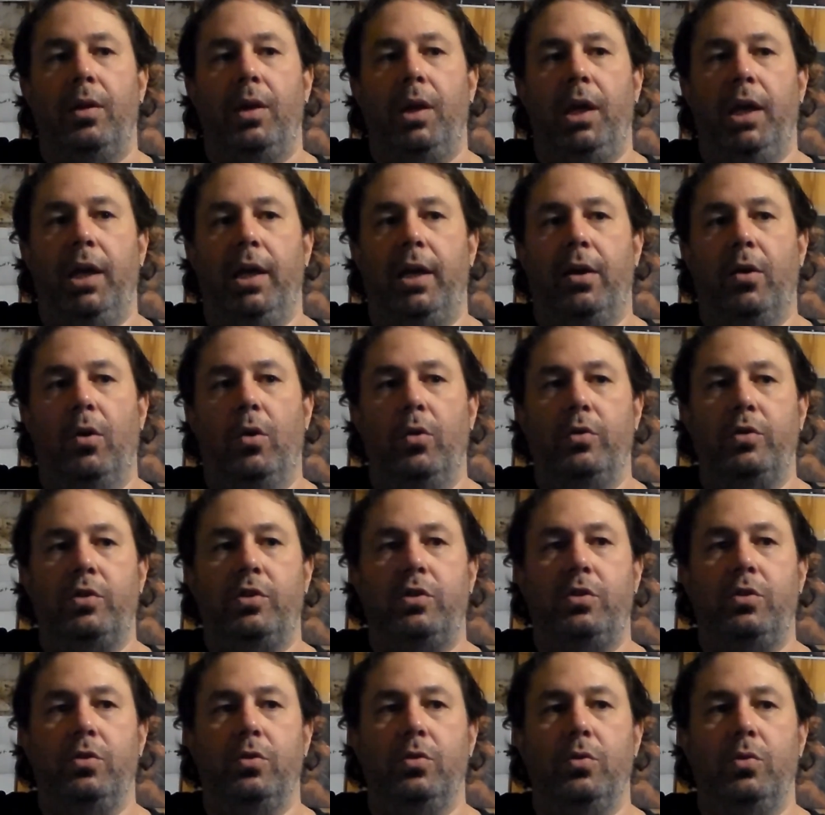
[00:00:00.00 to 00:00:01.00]
he goes
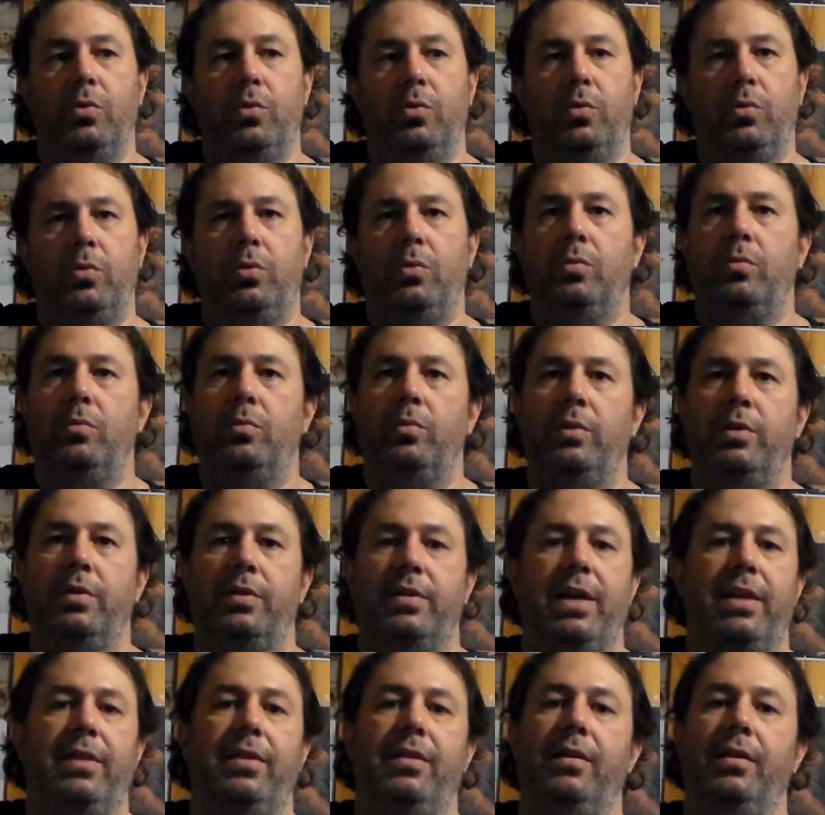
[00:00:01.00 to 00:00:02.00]
to... What
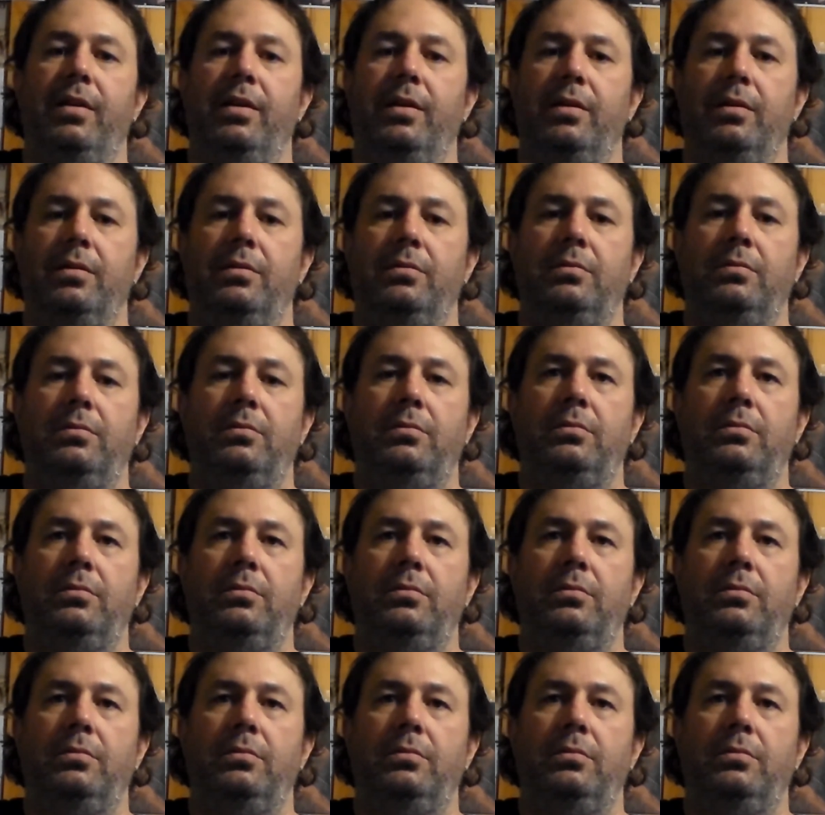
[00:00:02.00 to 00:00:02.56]
is that? I